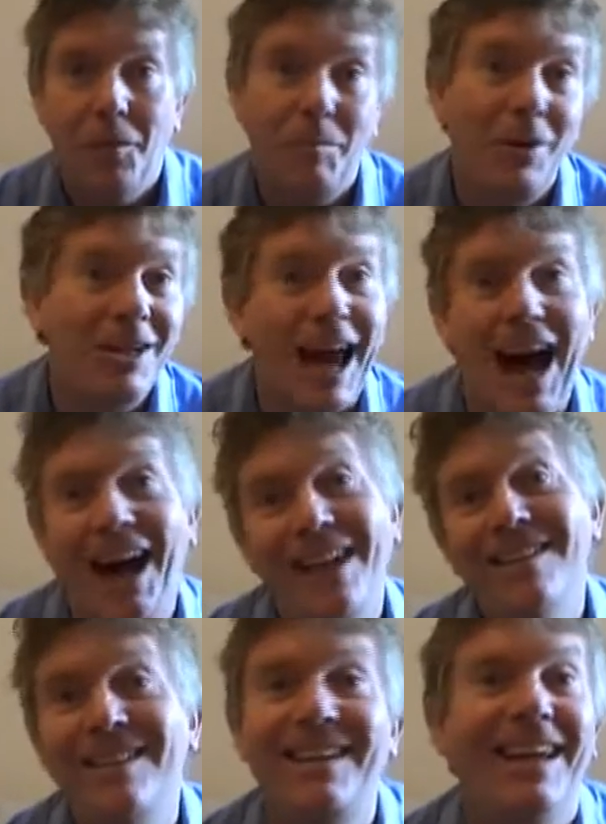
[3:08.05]
"But
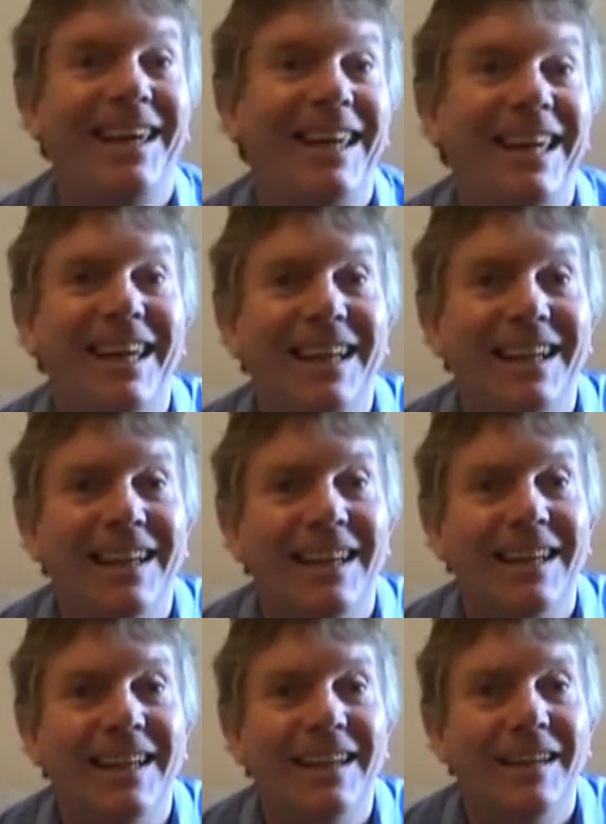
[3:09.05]
auntie,"
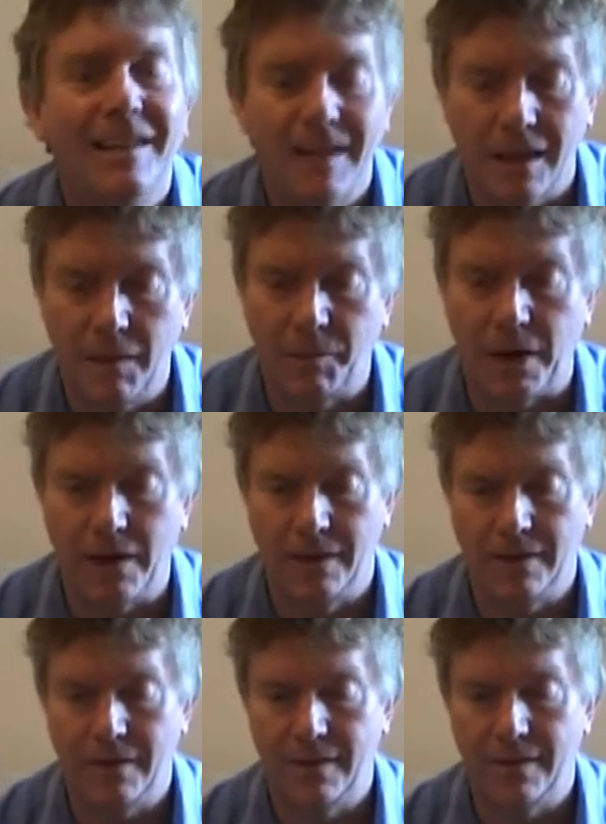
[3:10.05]
said the
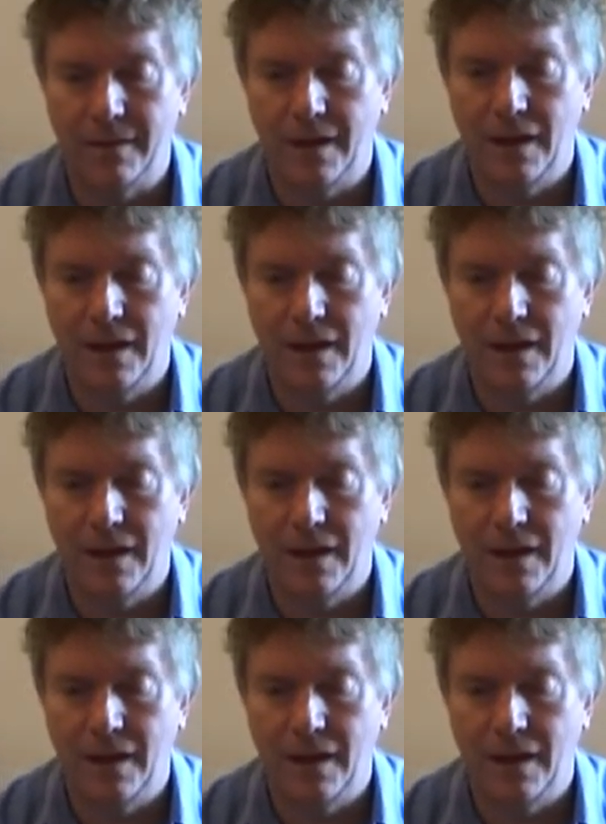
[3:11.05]
prince,